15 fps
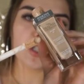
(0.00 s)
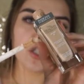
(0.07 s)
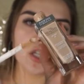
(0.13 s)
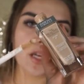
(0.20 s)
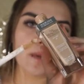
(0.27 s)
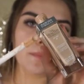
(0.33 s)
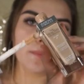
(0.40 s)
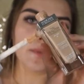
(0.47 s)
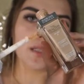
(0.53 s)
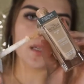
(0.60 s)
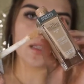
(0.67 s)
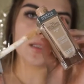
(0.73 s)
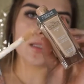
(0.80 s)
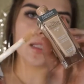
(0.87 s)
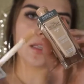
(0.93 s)
Shape
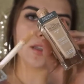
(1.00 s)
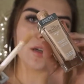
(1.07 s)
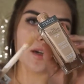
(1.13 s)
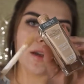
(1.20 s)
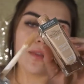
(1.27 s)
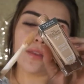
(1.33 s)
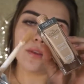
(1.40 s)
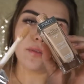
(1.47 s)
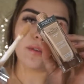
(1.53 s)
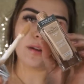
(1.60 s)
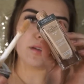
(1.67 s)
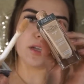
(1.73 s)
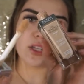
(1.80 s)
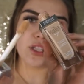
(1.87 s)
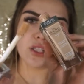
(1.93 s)
concealer and the
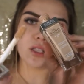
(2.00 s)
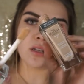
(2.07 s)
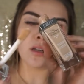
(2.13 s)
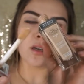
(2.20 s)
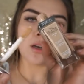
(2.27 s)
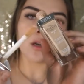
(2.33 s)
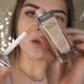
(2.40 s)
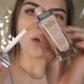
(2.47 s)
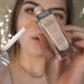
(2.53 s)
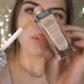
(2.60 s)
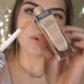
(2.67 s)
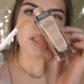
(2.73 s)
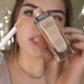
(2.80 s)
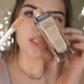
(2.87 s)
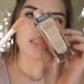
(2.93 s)
foundation,
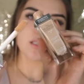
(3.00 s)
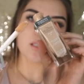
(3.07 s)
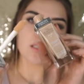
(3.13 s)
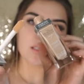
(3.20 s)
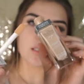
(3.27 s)
which is,